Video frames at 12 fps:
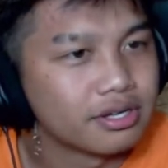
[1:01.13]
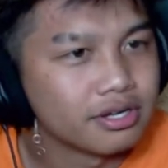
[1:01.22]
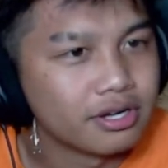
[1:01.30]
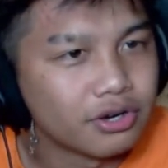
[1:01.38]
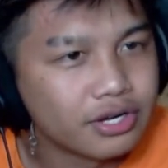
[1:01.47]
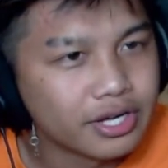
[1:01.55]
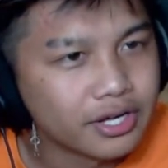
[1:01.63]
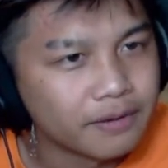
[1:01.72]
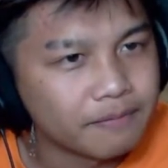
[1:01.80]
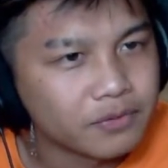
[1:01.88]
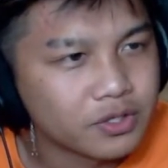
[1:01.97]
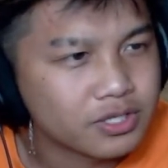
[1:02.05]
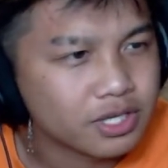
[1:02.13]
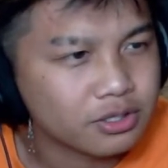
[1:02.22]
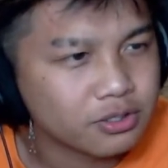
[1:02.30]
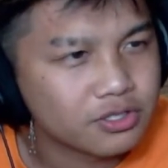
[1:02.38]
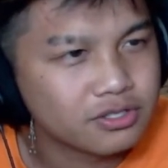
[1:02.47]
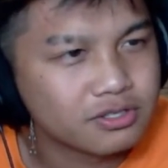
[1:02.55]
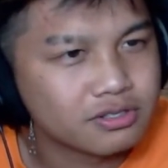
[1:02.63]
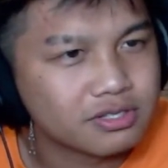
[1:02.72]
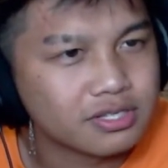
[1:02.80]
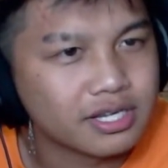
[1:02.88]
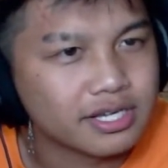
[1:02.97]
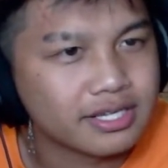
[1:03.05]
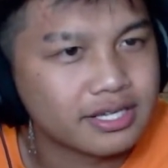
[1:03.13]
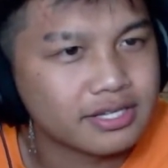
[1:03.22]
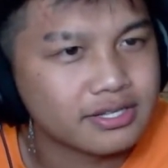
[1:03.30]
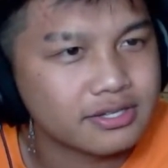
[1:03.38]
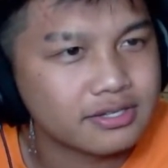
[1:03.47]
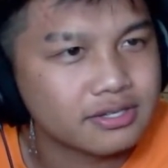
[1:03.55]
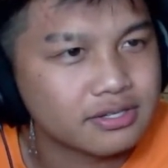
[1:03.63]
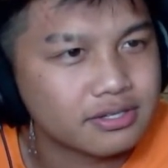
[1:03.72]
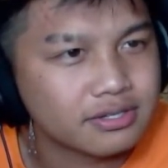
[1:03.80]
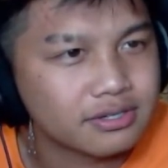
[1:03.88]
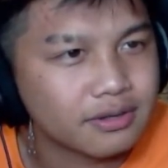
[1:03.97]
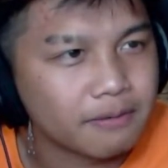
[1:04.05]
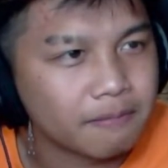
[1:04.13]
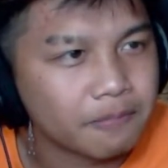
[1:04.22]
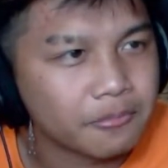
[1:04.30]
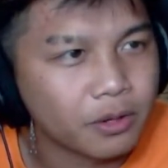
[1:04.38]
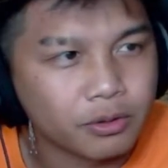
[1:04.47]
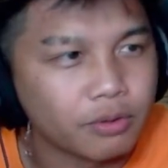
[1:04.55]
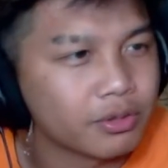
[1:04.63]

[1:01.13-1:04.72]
Okay, looks like there's tickets. Don't know what